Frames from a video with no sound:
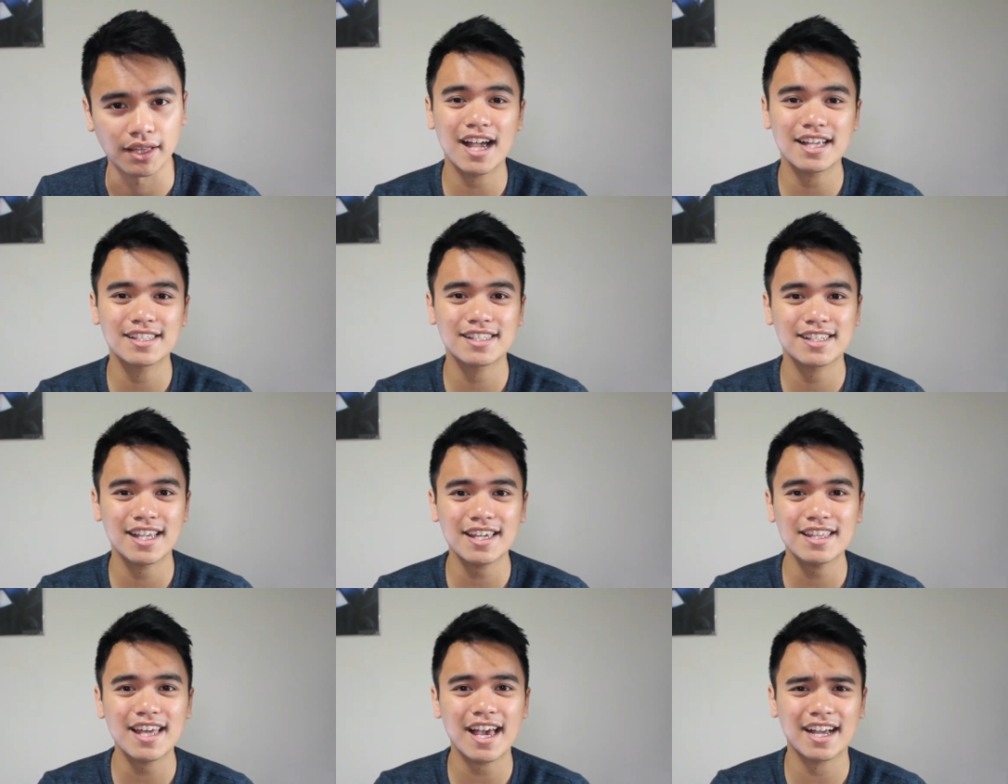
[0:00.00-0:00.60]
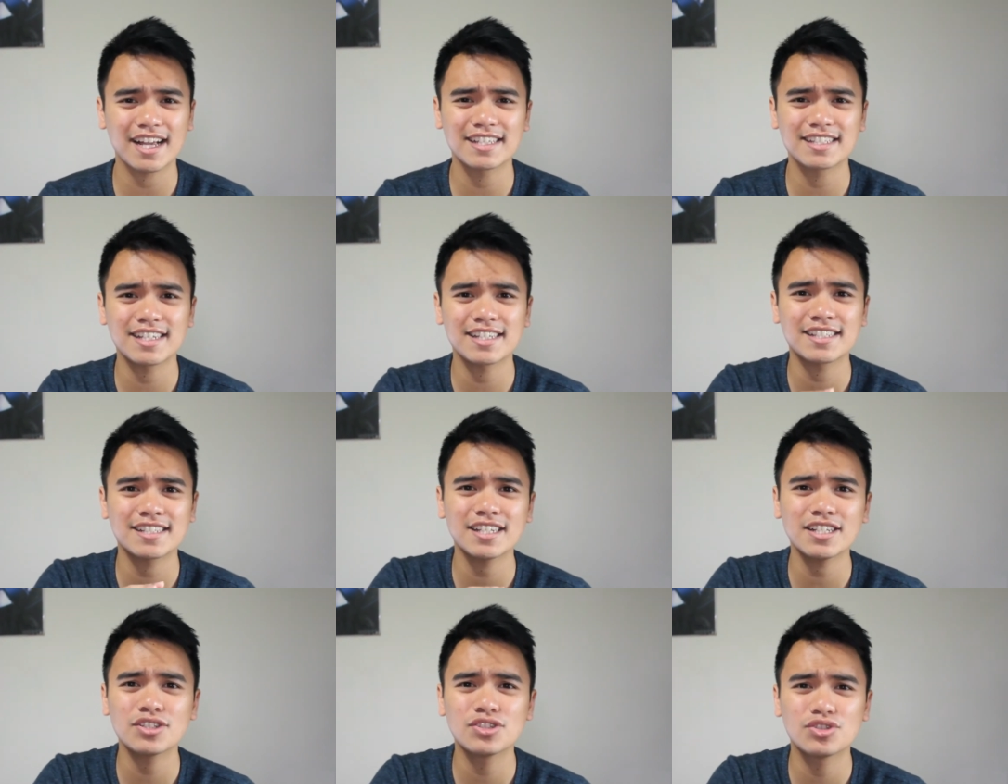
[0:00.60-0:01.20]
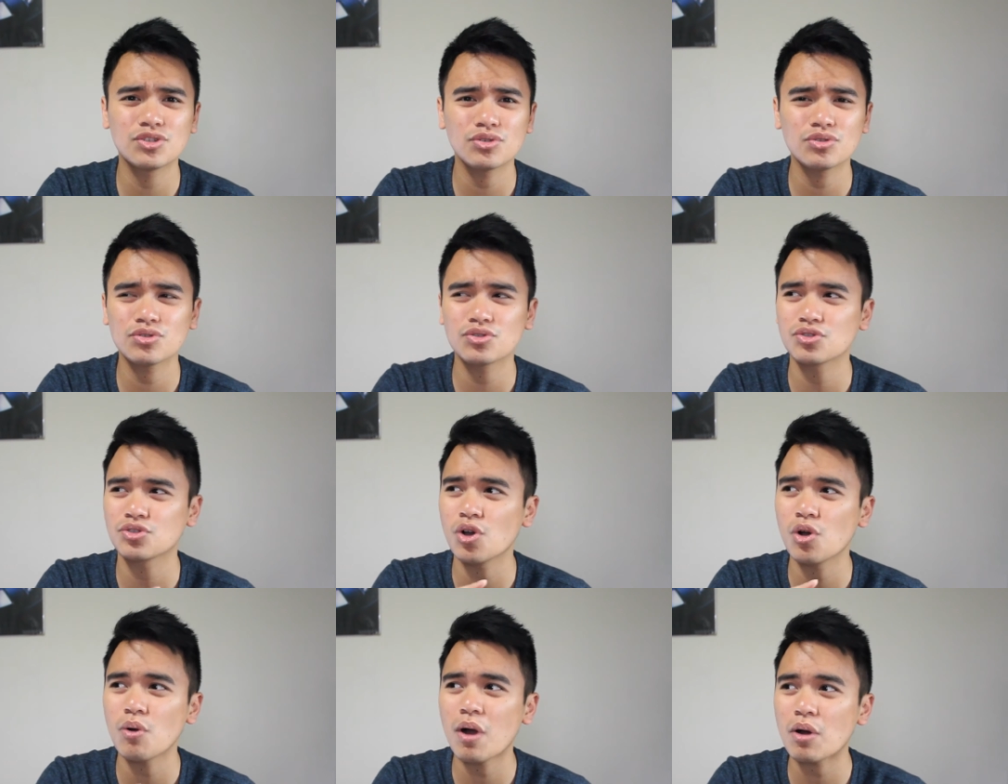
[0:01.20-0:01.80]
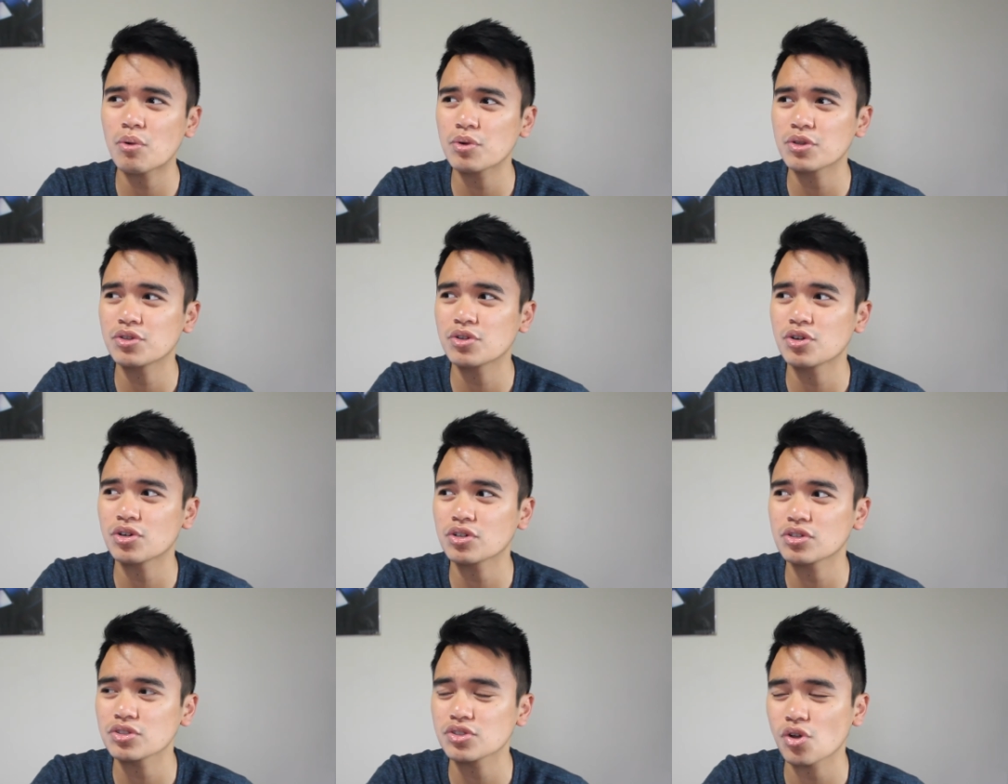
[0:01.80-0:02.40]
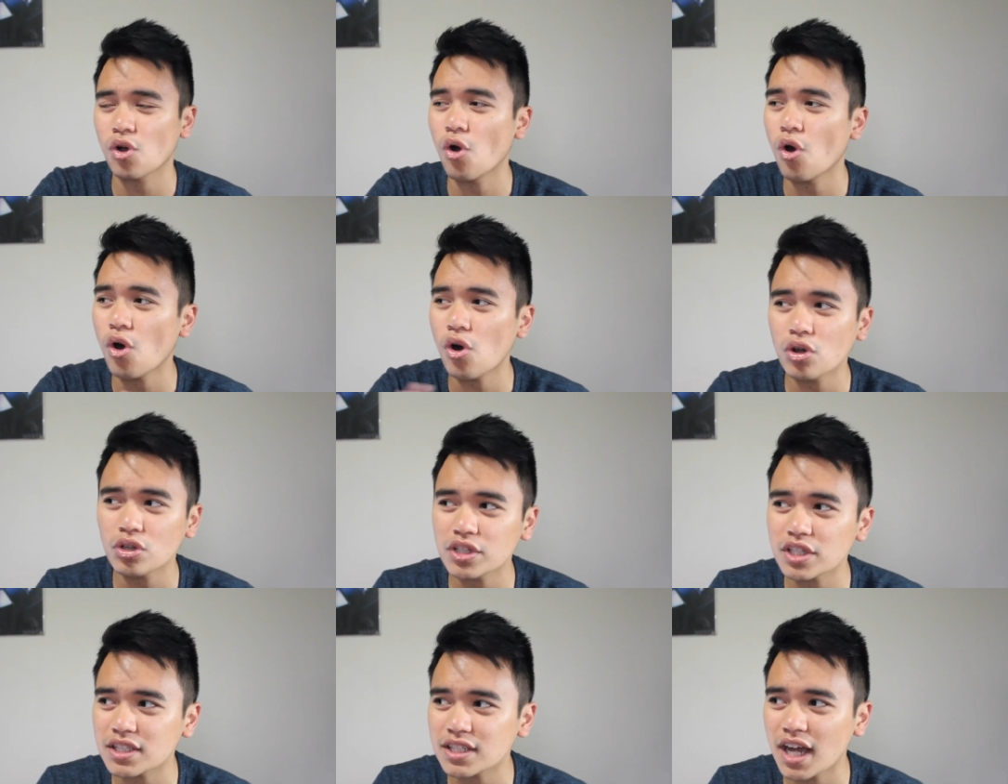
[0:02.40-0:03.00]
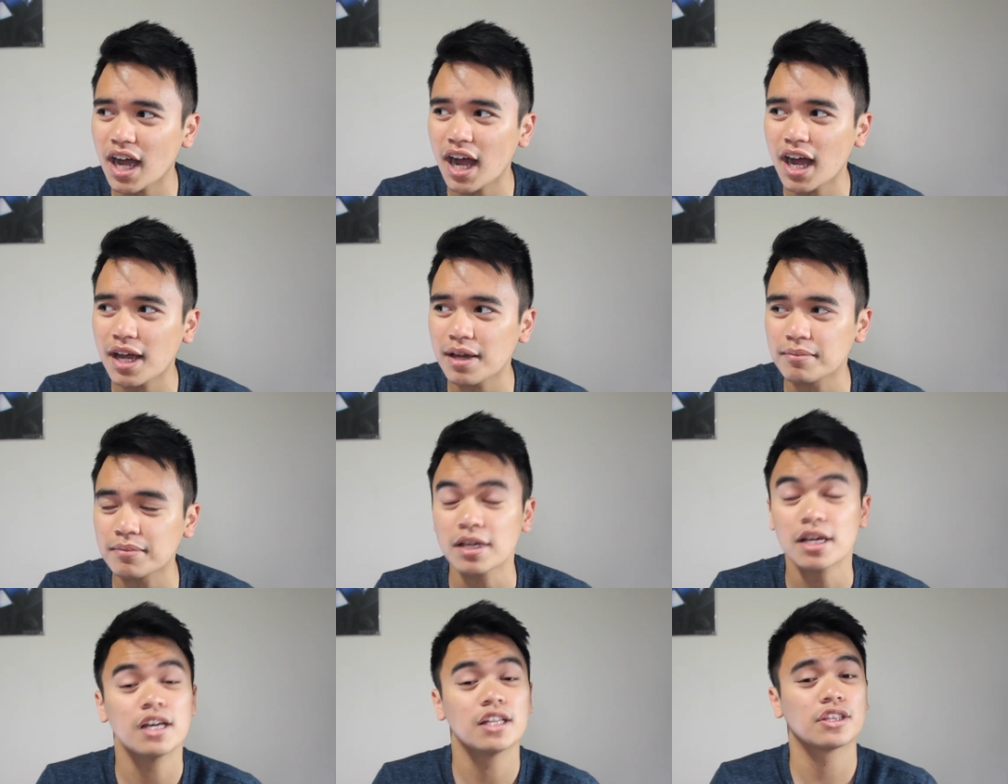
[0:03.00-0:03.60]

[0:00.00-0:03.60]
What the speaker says: I say that because I see dudes go out with girls all the time